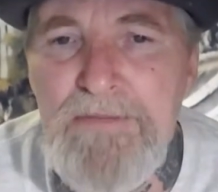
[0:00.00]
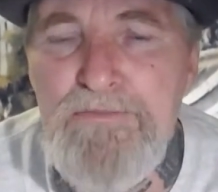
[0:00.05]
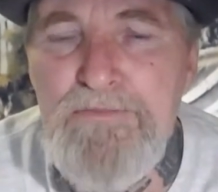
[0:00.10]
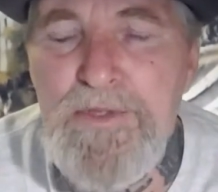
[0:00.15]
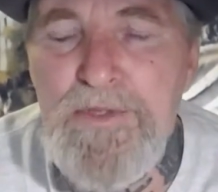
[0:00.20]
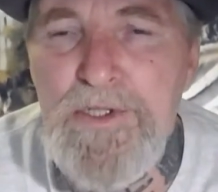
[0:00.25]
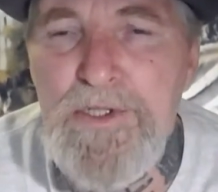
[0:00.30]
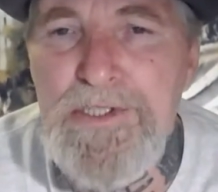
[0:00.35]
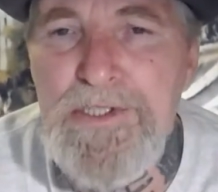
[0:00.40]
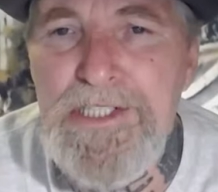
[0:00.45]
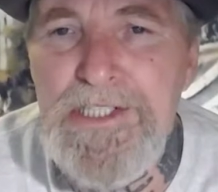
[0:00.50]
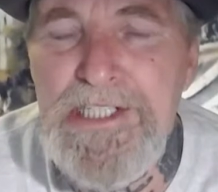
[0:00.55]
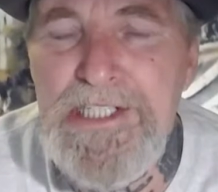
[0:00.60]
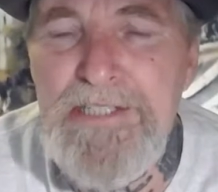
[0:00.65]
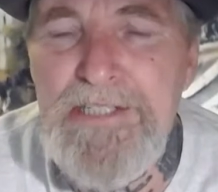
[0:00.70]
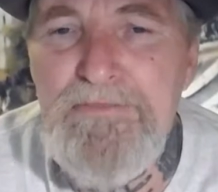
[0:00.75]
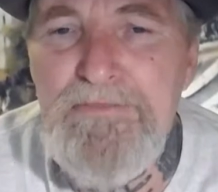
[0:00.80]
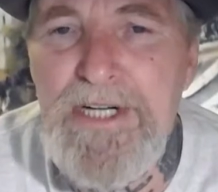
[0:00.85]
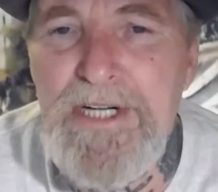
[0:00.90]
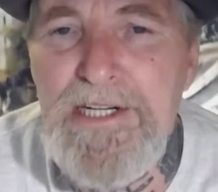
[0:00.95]
put
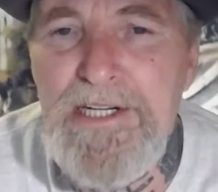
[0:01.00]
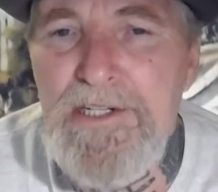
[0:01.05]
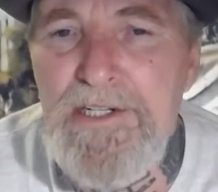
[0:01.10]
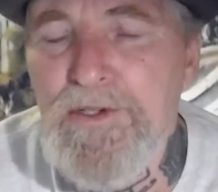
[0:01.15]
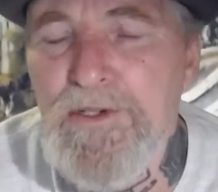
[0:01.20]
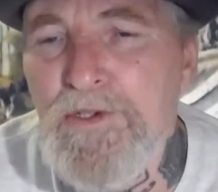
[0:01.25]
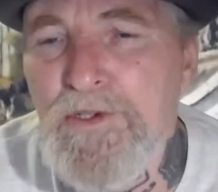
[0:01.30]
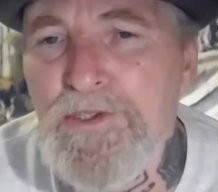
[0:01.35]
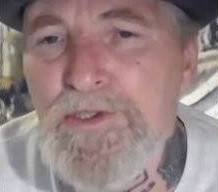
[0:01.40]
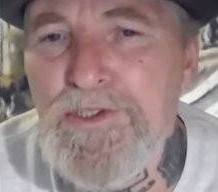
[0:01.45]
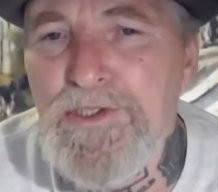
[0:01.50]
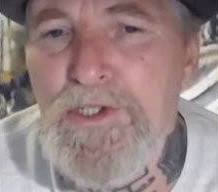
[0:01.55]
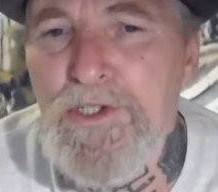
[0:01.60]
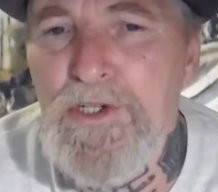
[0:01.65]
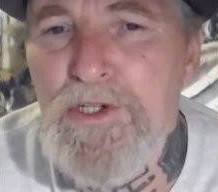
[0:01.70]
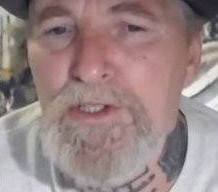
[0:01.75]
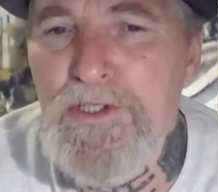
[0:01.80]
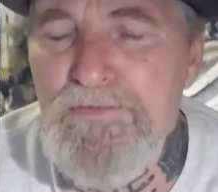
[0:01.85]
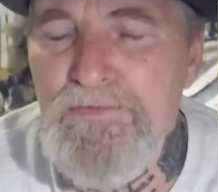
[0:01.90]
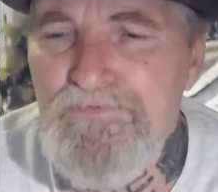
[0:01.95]
in my lower
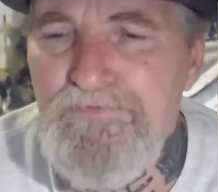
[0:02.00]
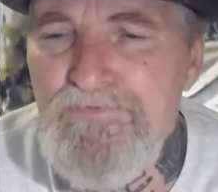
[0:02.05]
jaw,